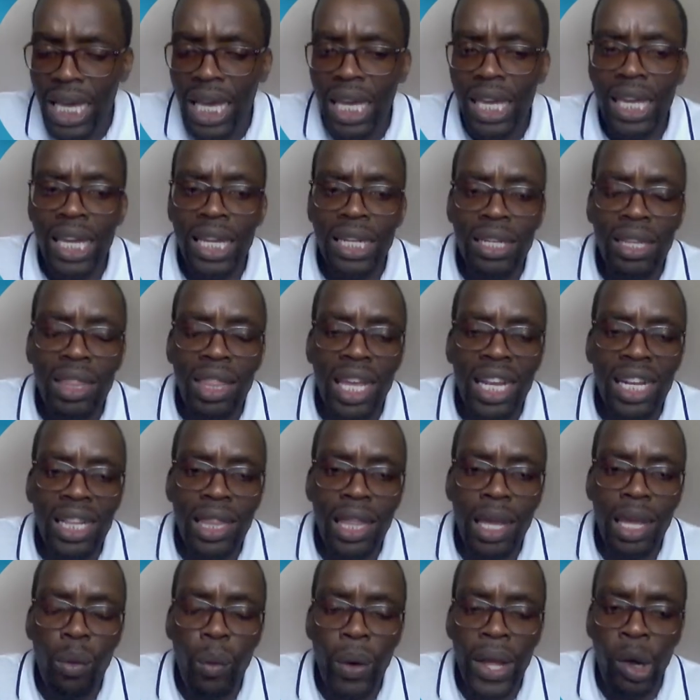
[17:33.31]
and then
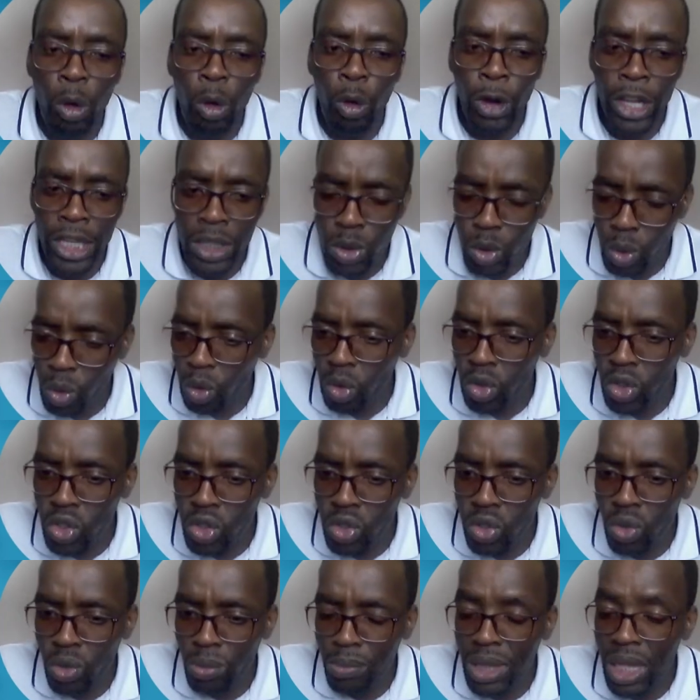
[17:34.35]
they were going to
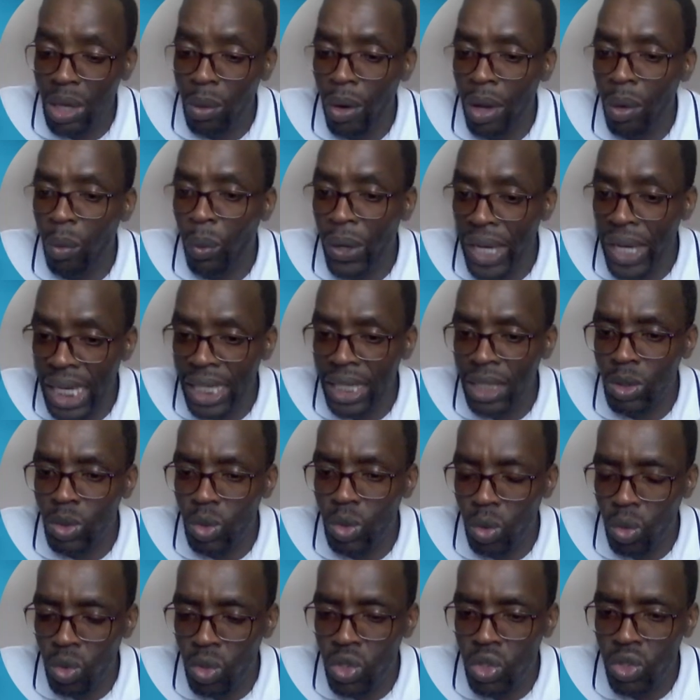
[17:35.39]
consume, they were willing to
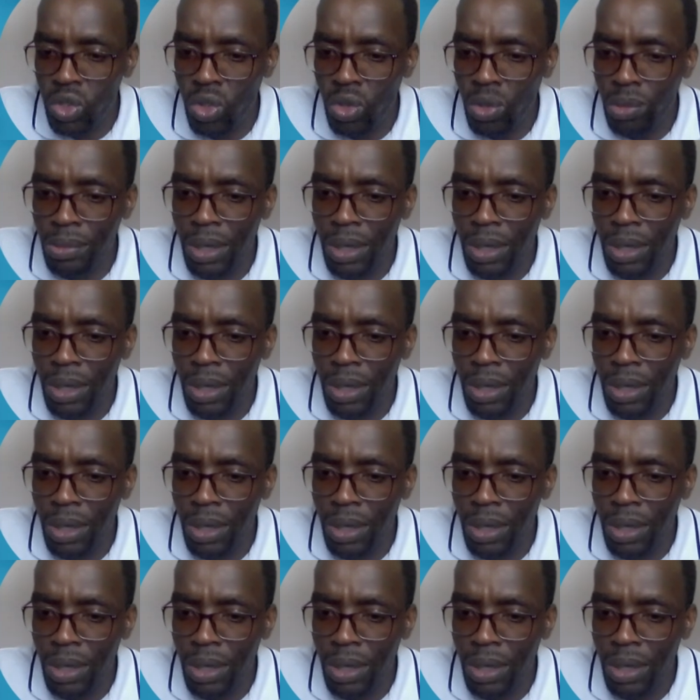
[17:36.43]
consume